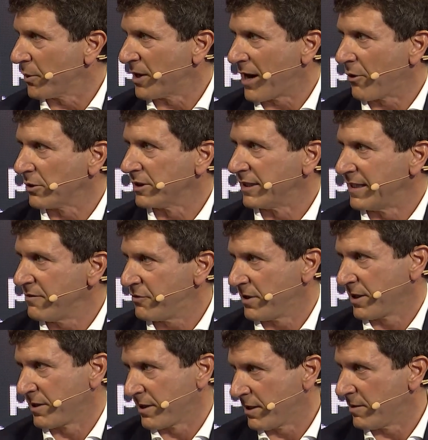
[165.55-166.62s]
We're now
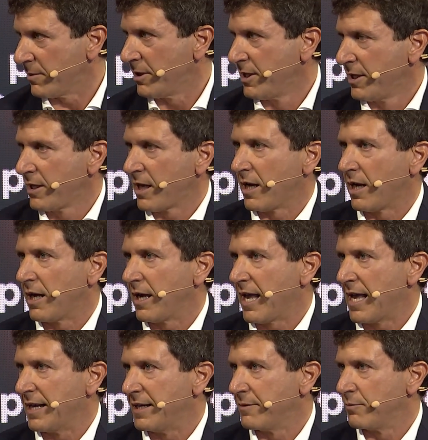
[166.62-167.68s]
living them uh,
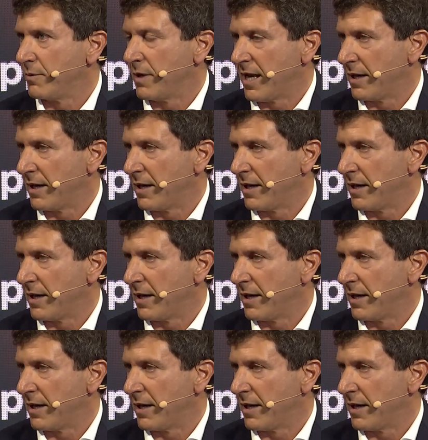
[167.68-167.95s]
and,